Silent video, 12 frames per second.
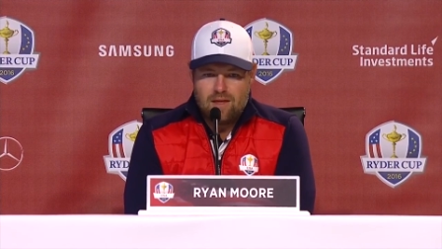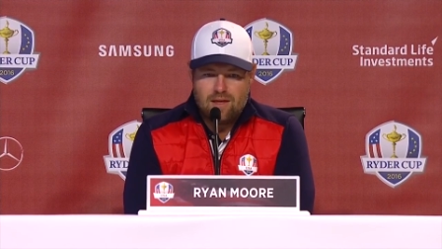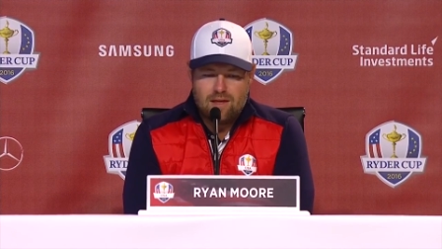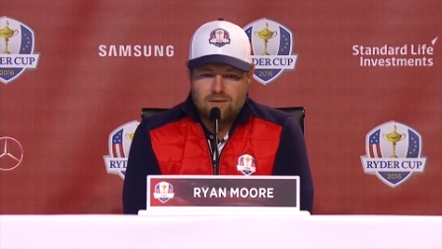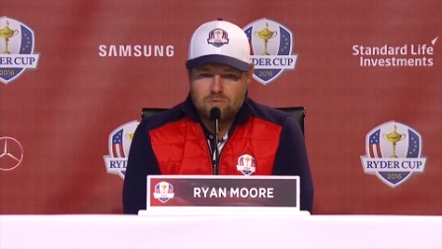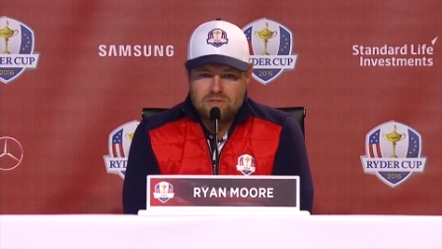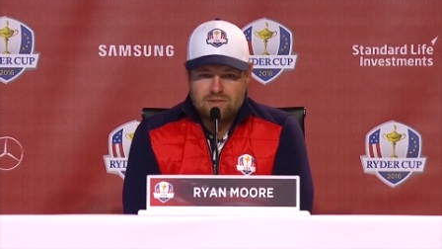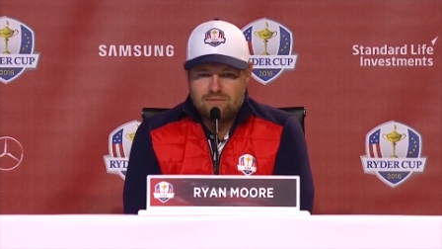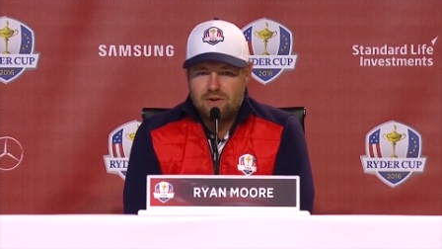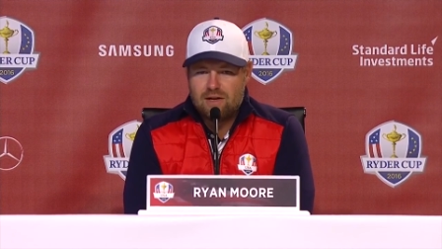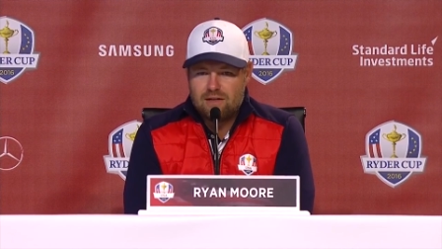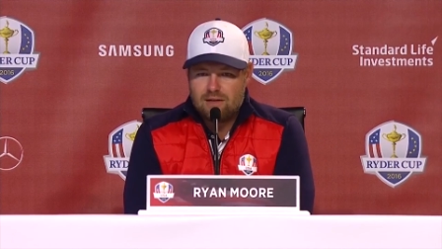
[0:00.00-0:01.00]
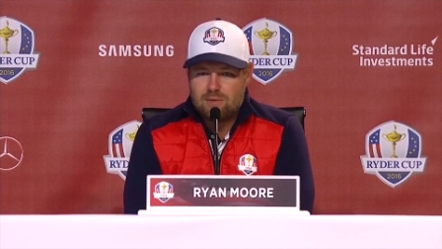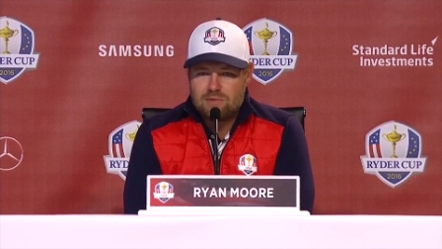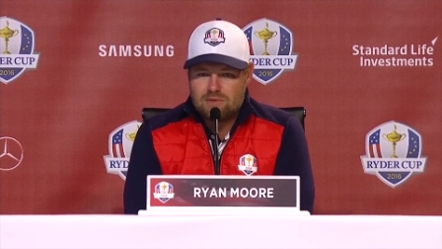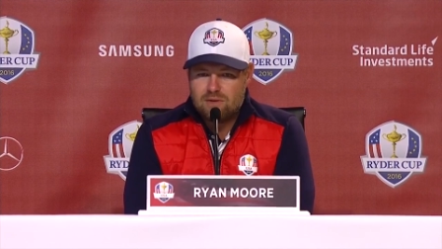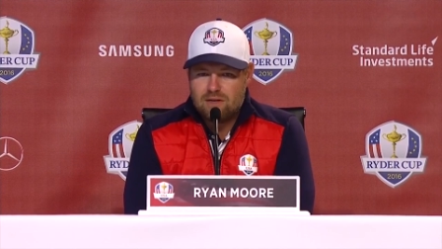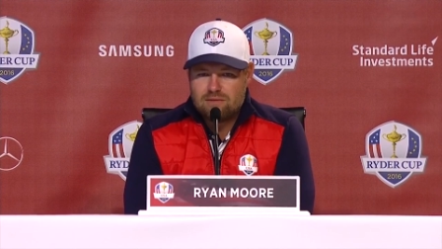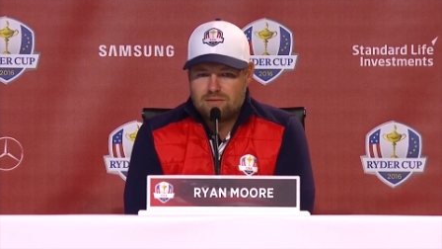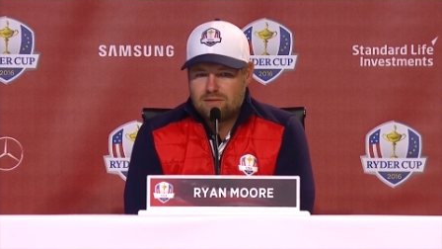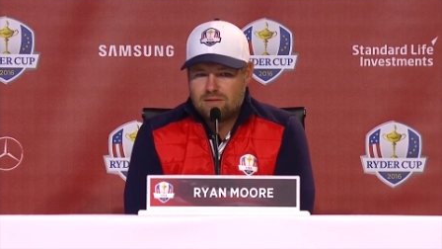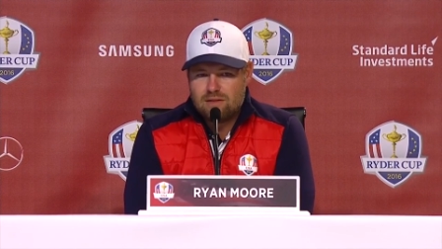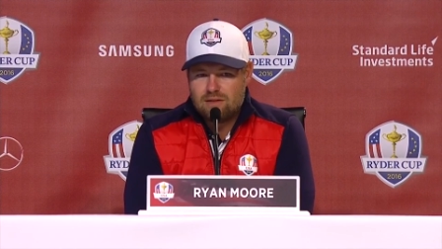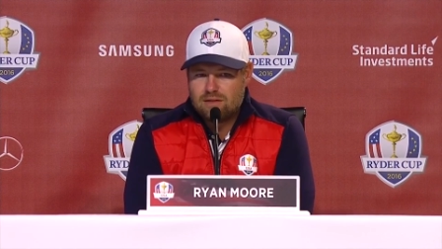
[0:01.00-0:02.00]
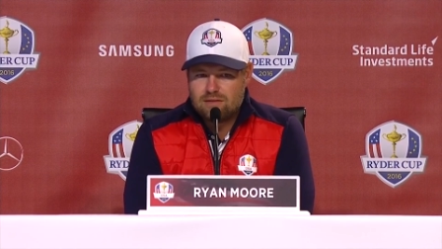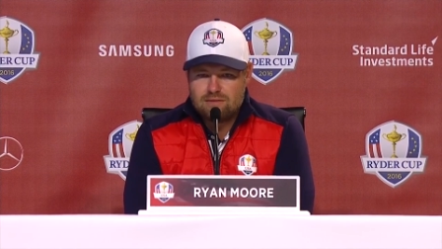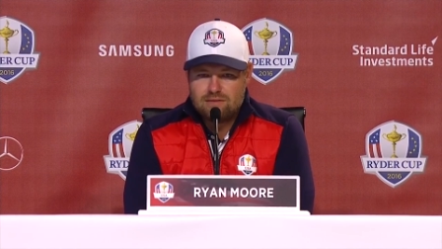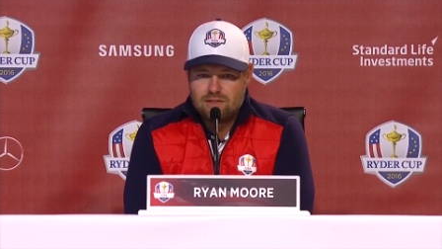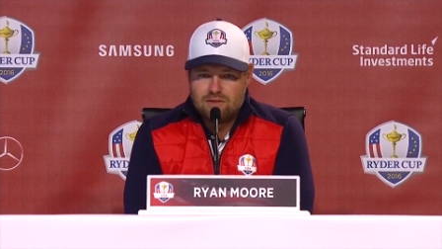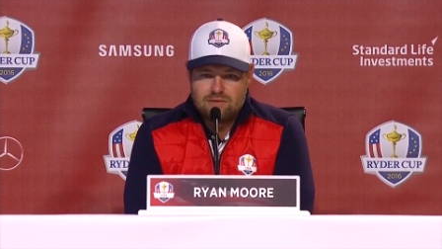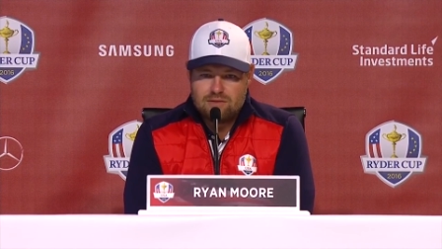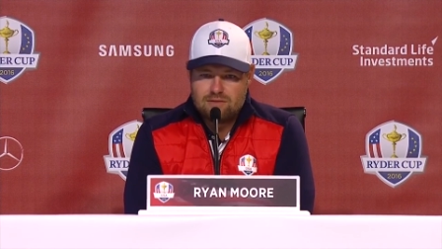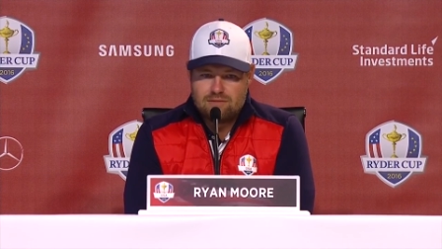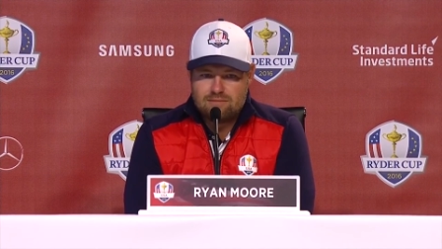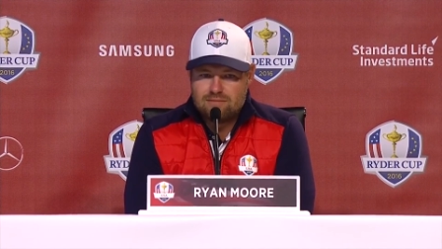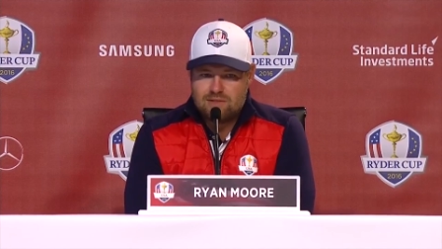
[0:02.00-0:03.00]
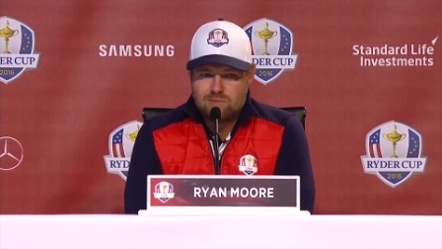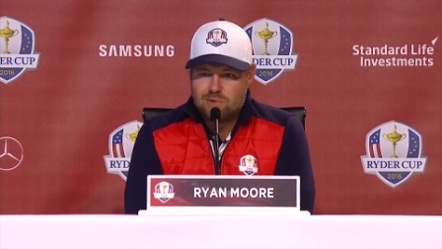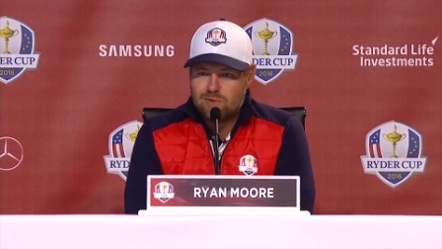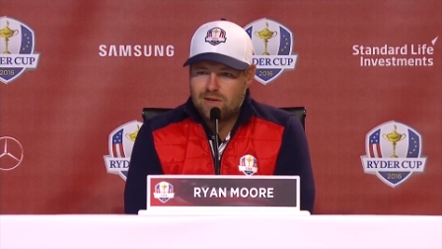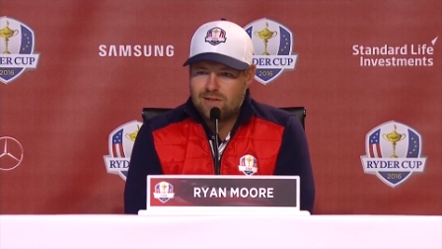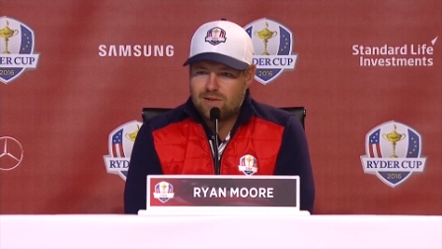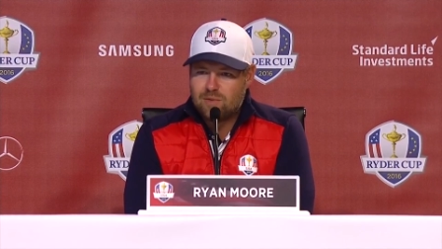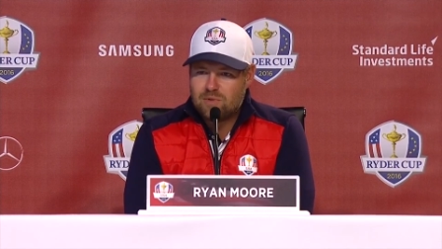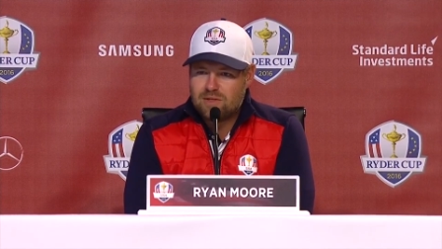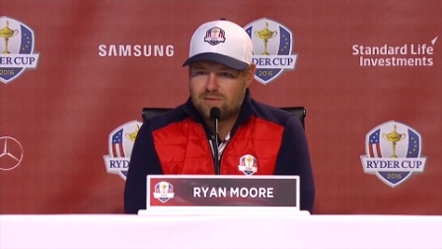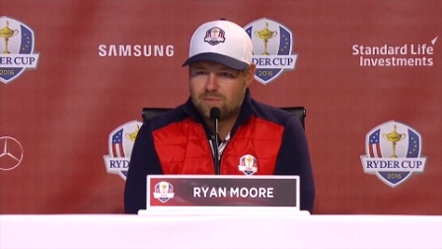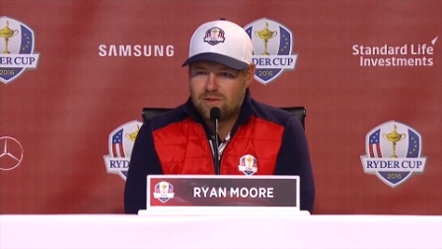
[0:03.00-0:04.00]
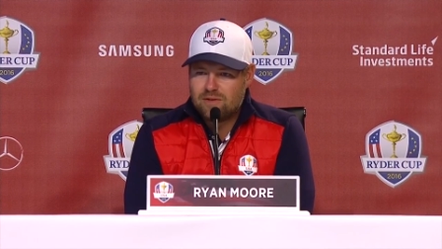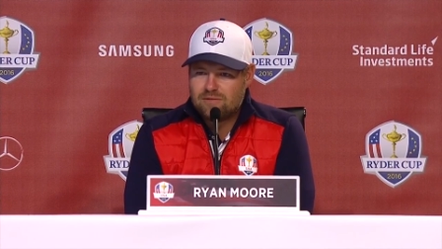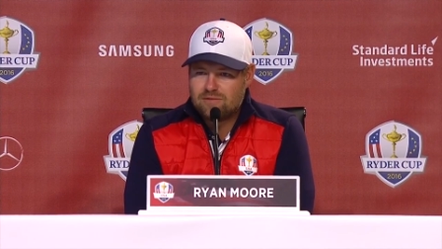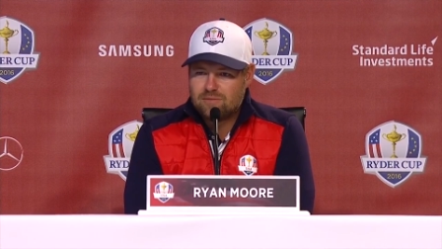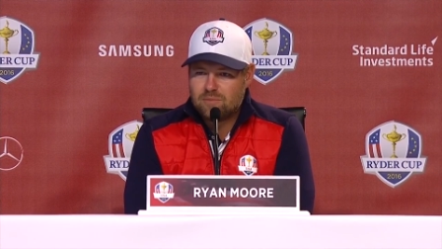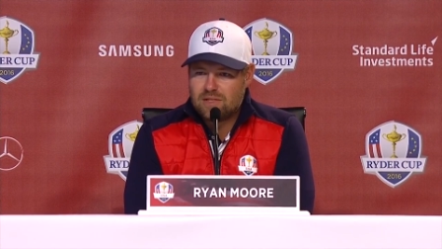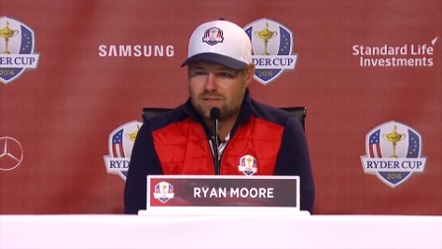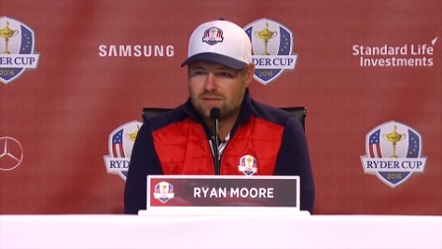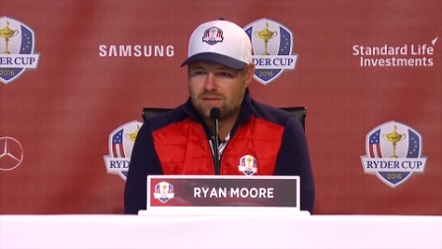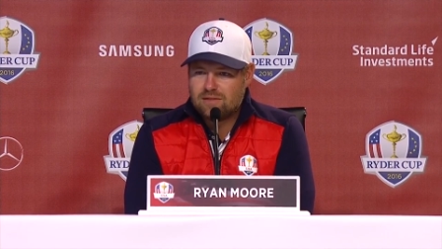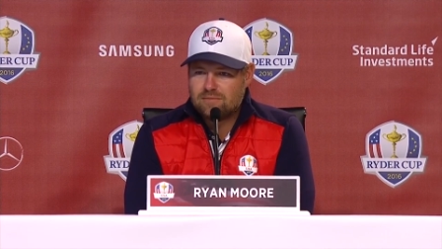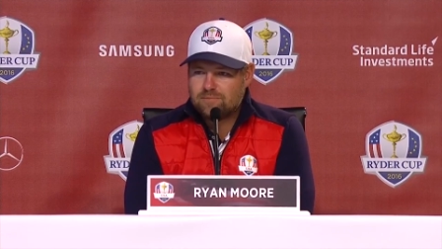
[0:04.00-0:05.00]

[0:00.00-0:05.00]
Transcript: and once Friday comes around, just be ready to go play some golf, basically.